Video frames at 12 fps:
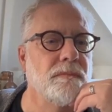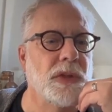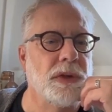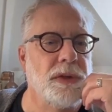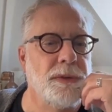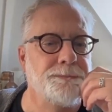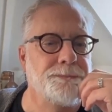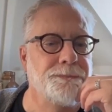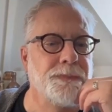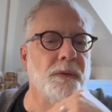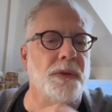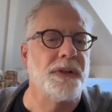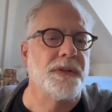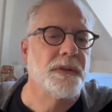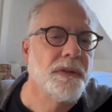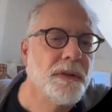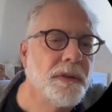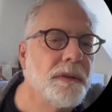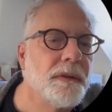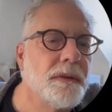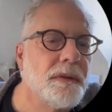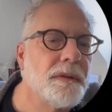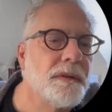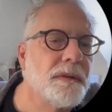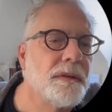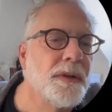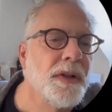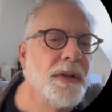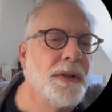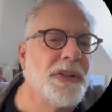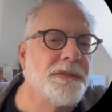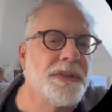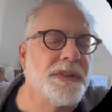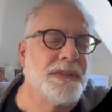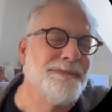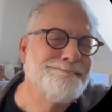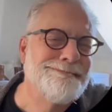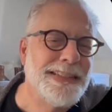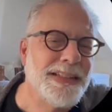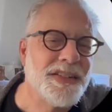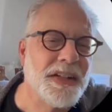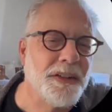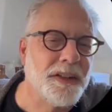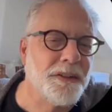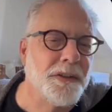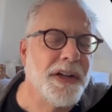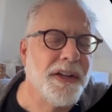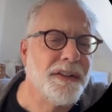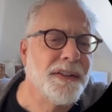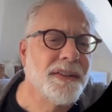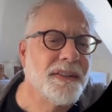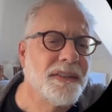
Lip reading: Okay. What else? Playfulness. Doesn't sound like literary editor.